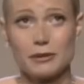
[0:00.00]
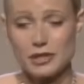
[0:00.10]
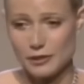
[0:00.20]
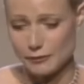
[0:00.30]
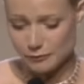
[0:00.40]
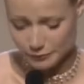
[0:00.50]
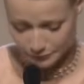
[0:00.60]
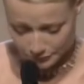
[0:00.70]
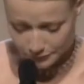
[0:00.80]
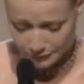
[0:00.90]
force in the
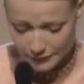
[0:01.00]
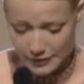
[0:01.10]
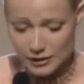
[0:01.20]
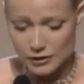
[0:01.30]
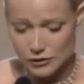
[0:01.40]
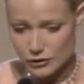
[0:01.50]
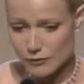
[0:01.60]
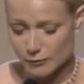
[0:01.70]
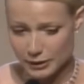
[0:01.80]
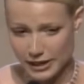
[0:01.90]
entertainment
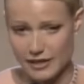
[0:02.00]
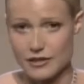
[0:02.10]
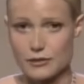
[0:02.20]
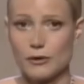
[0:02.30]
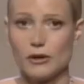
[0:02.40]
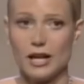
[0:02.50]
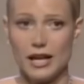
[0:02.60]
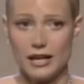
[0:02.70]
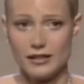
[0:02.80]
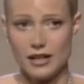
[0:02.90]
industry. Her
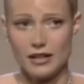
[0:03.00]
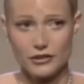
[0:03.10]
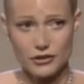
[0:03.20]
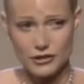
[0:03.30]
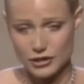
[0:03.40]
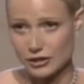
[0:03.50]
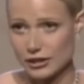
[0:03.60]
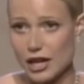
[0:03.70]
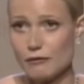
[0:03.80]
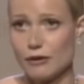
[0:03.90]
body of work reflects
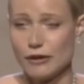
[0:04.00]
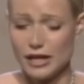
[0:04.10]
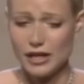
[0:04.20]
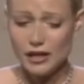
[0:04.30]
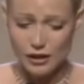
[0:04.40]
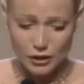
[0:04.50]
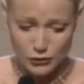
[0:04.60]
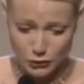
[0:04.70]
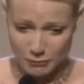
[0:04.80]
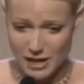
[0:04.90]
her ability to
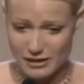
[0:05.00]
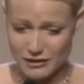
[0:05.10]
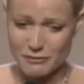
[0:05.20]
adapt and